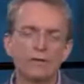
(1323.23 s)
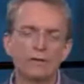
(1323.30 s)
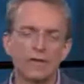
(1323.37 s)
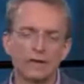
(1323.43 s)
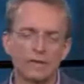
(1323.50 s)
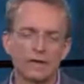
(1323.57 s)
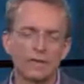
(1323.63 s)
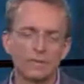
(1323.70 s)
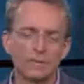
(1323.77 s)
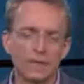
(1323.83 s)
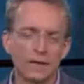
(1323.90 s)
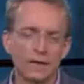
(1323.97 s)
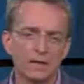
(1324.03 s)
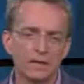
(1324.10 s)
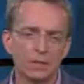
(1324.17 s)

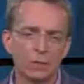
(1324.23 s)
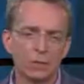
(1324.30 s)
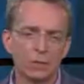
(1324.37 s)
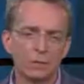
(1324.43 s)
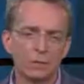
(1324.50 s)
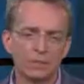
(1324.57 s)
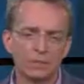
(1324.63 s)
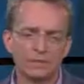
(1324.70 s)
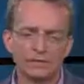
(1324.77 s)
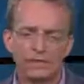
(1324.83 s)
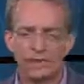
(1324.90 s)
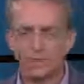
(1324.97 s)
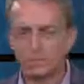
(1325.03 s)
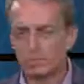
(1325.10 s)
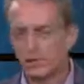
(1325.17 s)
complex world of
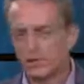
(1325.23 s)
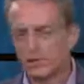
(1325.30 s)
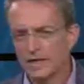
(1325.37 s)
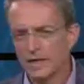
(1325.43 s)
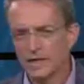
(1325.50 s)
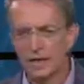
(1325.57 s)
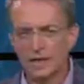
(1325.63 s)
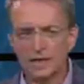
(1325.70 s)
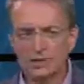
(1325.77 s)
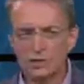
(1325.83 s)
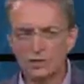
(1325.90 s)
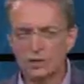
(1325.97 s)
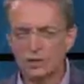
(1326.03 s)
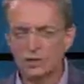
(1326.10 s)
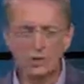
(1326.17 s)
multi-clouds
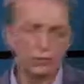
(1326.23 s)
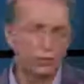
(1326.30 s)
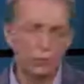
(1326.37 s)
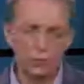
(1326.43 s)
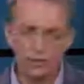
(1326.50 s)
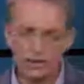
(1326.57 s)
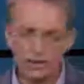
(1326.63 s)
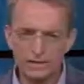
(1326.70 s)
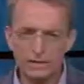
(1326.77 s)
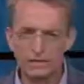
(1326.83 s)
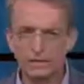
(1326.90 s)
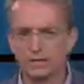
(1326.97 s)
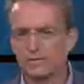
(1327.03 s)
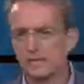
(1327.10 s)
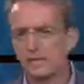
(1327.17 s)
where you control less of
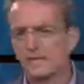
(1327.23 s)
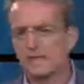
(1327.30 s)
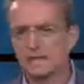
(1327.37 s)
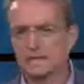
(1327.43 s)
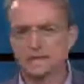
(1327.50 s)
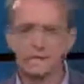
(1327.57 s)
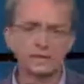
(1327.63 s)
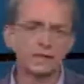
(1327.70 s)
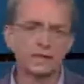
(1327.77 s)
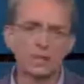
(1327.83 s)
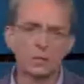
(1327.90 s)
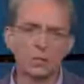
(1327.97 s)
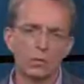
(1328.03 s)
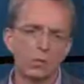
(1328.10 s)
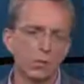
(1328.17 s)
the devices, the
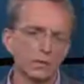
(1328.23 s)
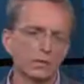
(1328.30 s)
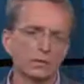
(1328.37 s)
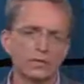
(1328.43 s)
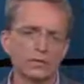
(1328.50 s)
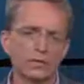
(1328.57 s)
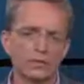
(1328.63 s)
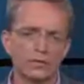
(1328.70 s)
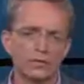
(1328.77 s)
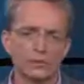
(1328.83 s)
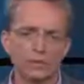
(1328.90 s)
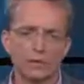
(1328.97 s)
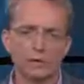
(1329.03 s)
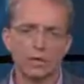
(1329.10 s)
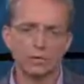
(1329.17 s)
networks, and the
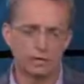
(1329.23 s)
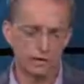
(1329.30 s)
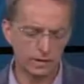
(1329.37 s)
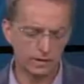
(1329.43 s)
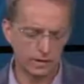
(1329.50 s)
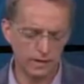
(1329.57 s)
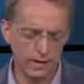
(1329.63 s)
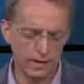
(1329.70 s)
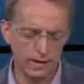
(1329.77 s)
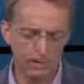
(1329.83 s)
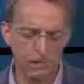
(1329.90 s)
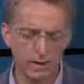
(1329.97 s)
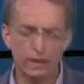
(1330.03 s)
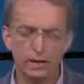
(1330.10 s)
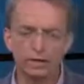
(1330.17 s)
infrastructure that it's
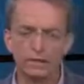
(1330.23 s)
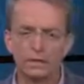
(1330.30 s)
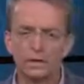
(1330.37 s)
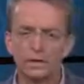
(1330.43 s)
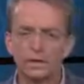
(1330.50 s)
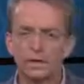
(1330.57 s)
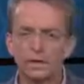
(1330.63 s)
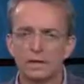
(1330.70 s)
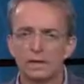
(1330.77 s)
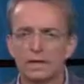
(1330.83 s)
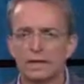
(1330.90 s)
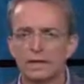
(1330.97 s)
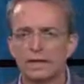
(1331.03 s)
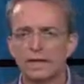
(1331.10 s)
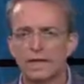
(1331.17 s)
operating on.
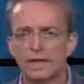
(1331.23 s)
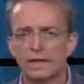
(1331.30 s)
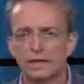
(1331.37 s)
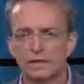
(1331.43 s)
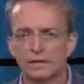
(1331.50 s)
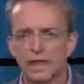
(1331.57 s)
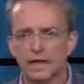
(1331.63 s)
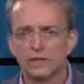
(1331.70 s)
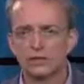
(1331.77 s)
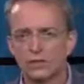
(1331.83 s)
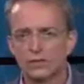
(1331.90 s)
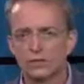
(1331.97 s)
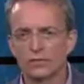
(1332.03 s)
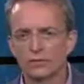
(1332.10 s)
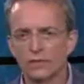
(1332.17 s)
And that attack
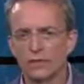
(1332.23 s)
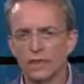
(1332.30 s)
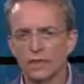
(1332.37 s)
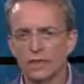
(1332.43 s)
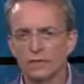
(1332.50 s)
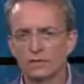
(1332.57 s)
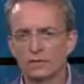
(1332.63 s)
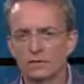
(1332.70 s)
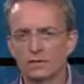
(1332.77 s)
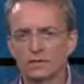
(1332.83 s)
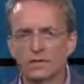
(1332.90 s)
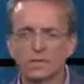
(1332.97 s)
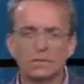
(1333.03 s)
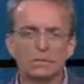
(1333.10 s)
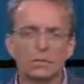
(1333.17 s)
surface becomes
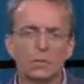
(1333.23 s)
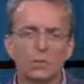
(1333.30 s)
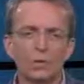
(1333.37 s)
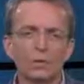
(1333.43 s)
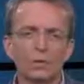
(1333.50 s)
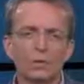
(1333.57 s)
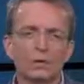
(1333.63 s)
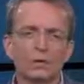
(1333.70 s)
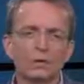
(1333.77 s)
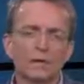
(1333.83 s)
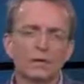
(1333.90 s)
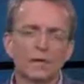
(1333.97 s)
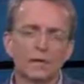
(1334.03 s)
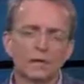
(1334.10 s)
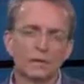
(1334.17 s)
more
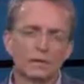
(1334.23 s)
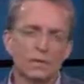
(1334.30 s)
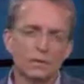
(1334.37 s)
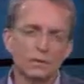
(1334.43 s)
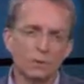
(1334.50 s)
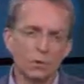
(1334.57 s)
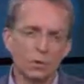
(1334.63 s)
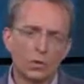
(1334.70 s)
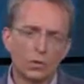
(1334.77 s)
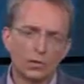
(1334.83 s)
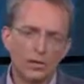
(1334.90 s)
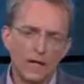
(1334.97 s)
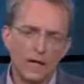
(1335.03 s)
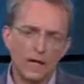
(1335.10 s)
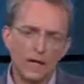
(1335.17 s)
and more
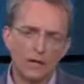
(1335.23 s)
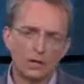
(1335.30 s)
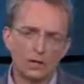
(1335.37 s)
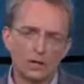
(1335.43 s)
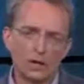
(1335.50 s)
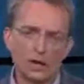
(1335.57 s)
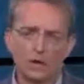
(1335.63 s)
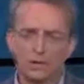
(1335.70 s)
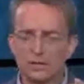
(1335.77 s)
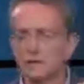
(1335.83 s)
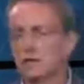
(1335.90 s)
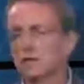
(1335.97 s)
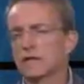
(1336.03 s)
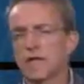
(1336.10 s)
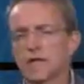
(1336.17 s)
challenged by
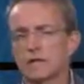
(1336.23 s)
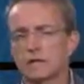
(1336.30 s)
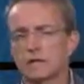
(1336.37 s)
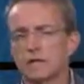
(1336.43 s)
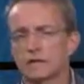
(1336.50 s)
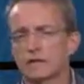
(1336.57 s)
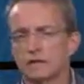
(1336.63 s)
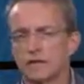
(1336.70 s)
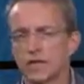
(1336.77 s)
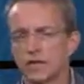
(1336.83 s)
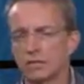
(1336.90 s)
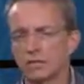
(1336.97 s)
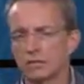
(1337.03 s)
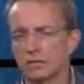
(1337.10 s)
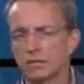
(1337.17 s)
different types of
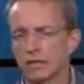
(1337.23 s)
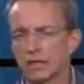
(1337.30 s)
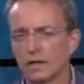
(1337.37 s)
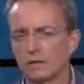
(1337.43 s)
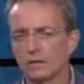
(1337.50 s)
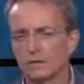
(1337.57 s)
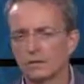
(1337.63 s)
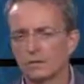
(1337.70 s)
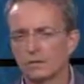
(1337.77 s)
cyber threats.